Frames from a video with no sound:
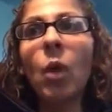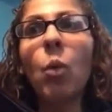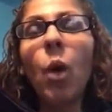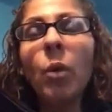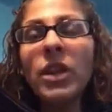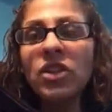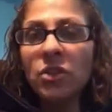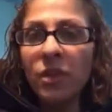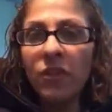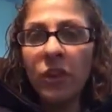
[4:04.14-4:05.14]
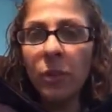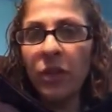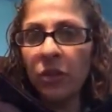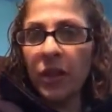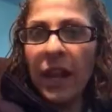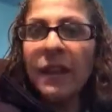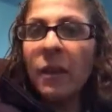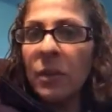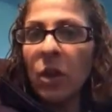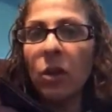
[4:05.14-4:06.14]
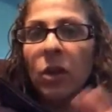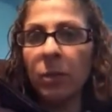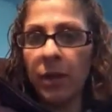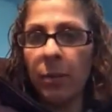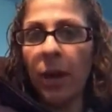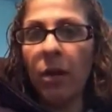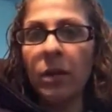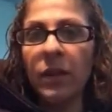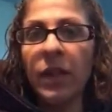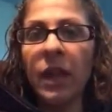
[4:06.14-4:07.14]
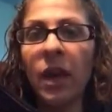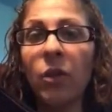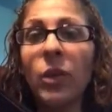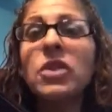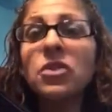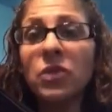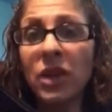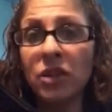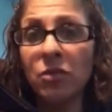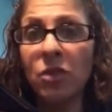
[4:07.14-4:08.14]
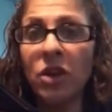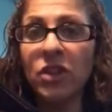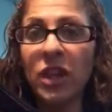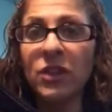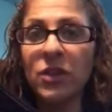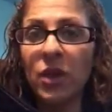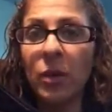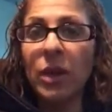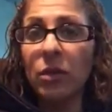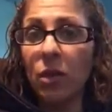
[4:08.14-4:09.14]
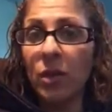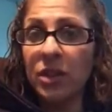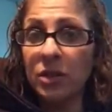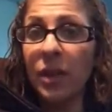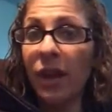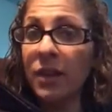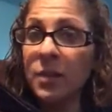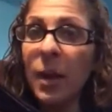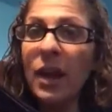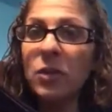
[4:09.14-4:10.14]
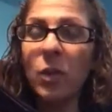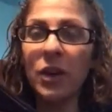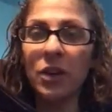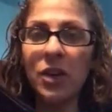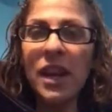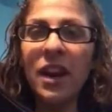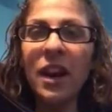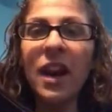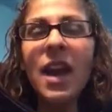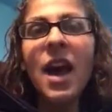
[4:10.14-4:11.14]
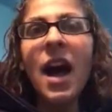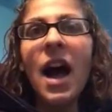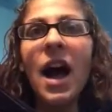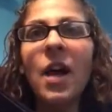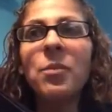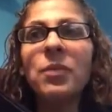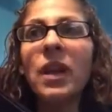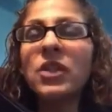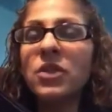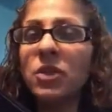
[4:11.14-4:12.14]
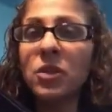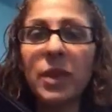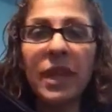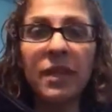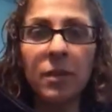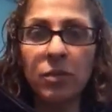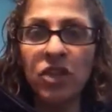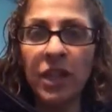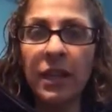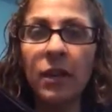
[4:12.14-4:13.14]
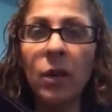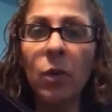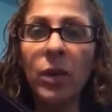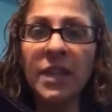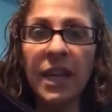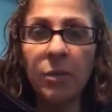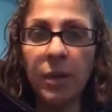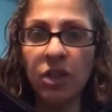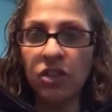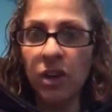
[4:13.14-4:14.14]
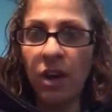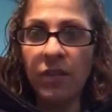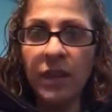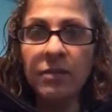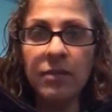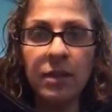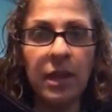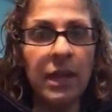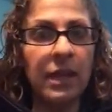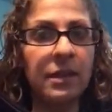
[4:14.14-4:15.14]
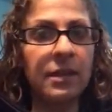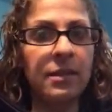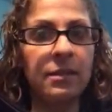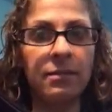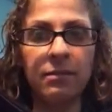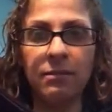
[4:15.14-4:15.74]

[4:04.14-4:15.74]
What we do at Featherweight 38, let me go a little bit about the restoration project so that way you know what to expect while you're here. As soon as we get the machine, we take a picture of it in its